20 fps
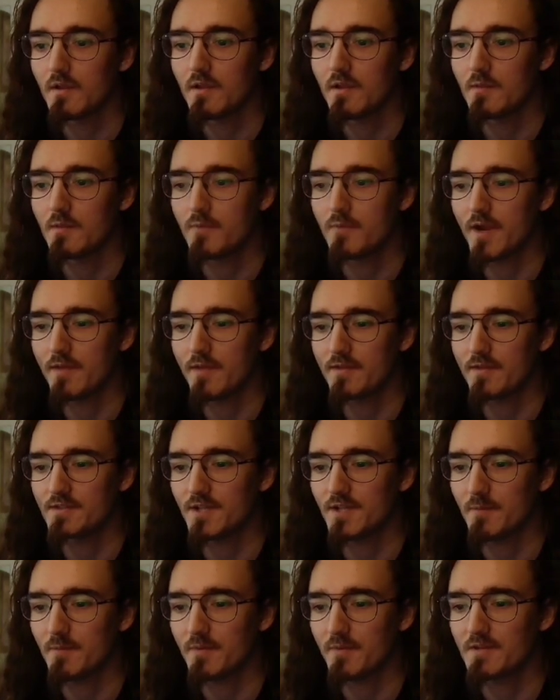in Path of
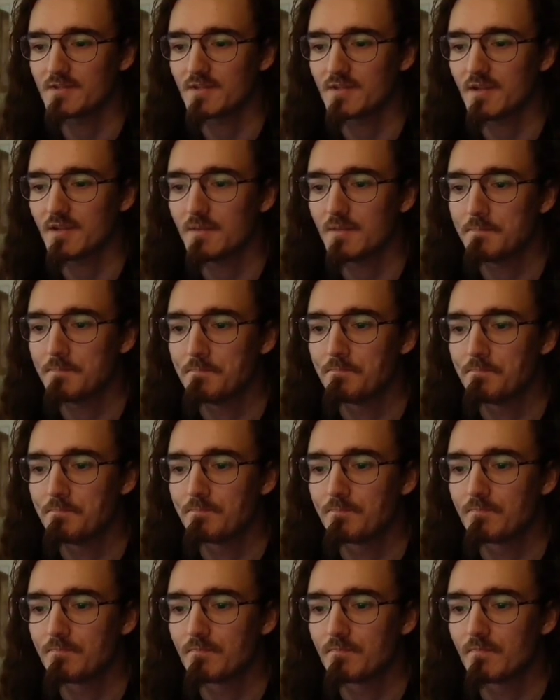Champions.
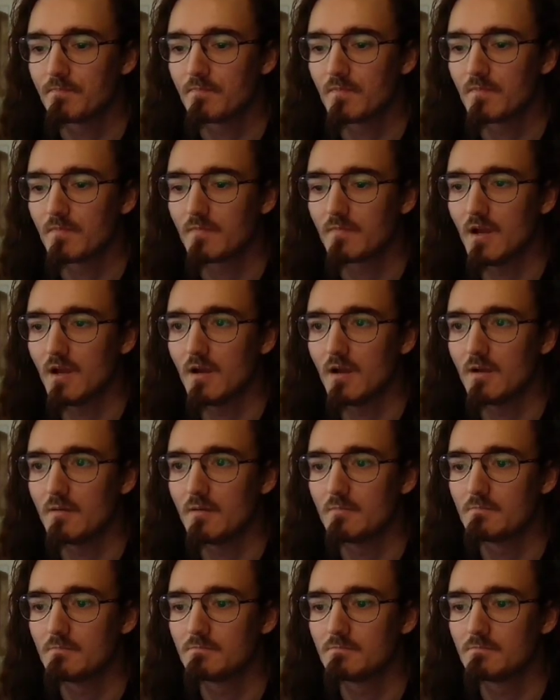We'll